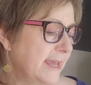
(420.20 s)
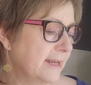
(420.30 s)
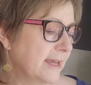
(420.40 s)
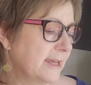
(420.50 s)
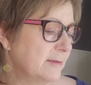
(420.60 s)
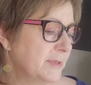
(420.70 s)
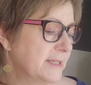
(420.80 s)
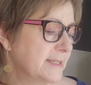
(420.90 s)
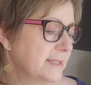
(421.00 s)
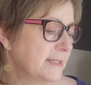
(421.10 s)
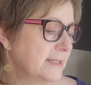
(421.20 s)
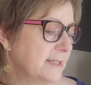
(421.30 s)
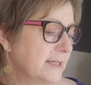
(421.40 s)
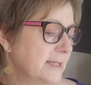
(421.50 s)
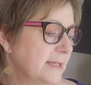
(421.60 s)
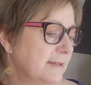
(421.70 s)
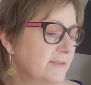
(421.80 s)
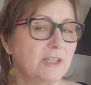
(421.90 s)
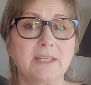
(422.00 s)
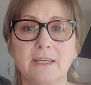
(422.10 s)
that A, B, C, D, E,
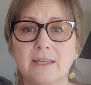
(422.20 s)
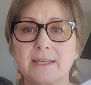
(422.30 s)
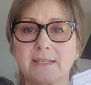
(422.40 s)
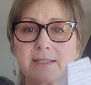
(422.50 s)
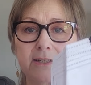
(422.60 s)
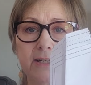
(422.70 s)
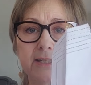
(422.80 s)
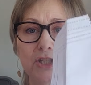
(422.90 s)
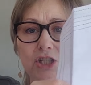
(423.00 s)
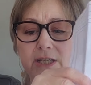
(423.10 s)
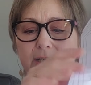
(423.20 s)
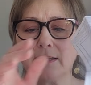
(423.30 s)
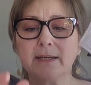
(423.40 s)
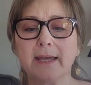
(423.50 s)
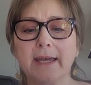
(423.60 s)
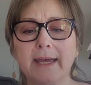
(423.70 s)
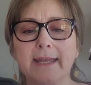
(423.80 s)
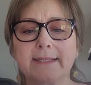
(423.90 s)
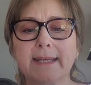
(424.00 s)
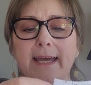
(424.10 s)
F, yeah, as a size G,
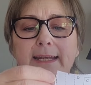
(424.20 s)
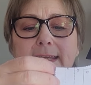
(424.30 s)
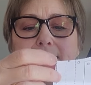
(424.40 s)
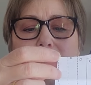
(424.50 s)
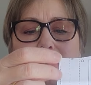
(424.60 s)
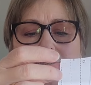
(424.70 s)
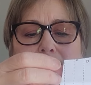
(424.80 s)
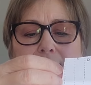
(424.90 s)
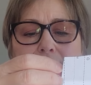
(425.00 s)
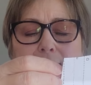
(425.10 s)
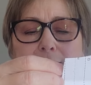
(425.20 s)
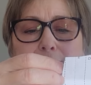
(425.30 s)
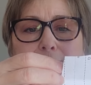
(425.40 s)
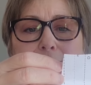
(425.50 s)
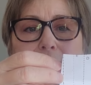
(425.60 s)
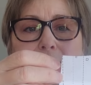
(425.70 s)
and down here is an F,